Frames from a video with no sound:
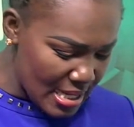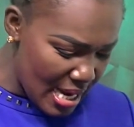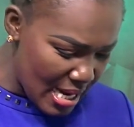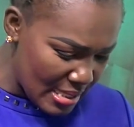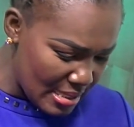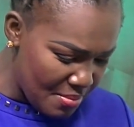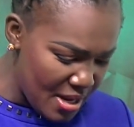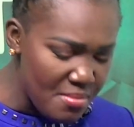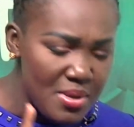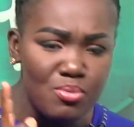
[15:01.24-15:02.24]
nda na asem
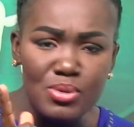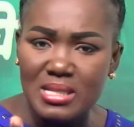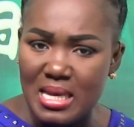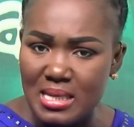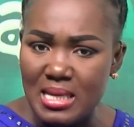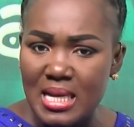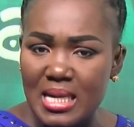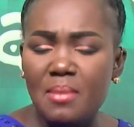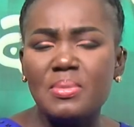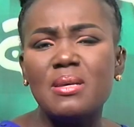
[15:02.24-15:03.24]
na me busei
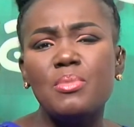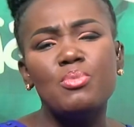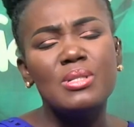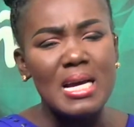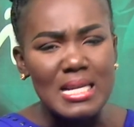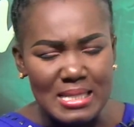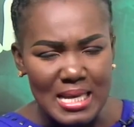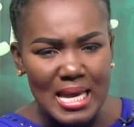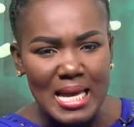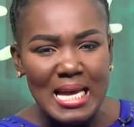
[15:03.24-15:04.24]
na be se me busa de
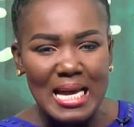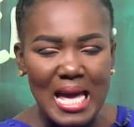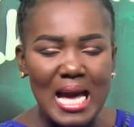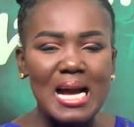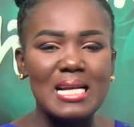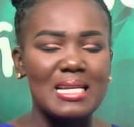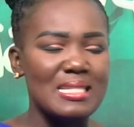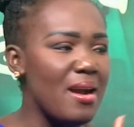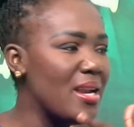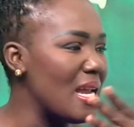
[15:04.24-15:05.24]
say ye ka
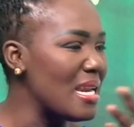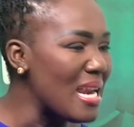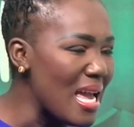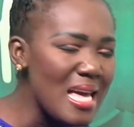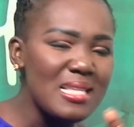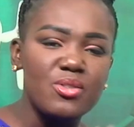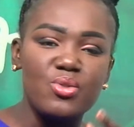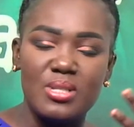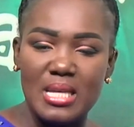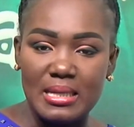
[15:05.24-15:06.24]
kesari na nda na ye nje so
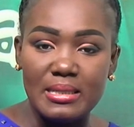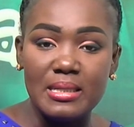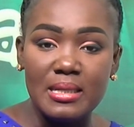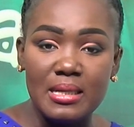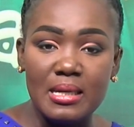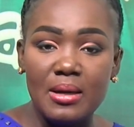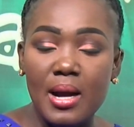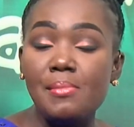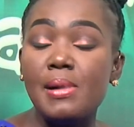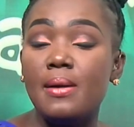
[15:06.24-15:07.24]
sen
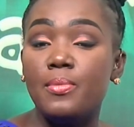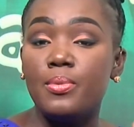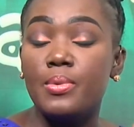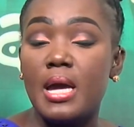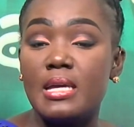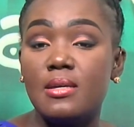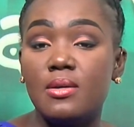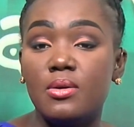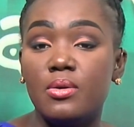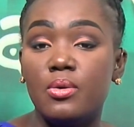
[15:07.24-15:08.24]
ama
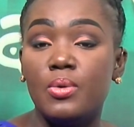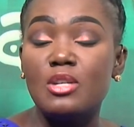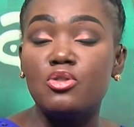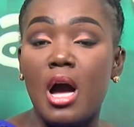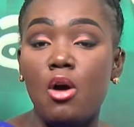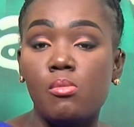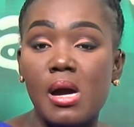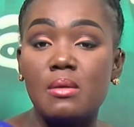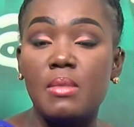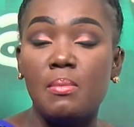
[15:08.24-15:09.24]
waso
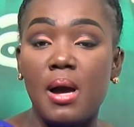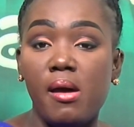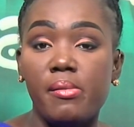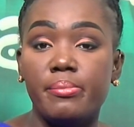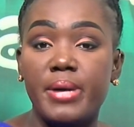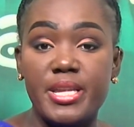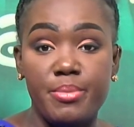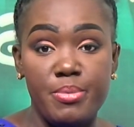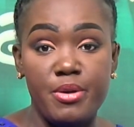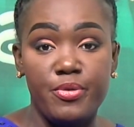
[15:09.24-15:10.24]
ahomani mama man dey
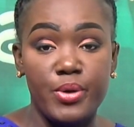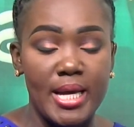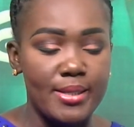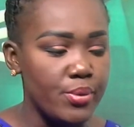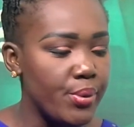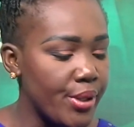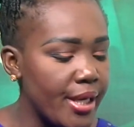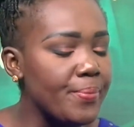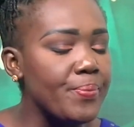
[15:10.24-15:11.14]
baby phone line so okay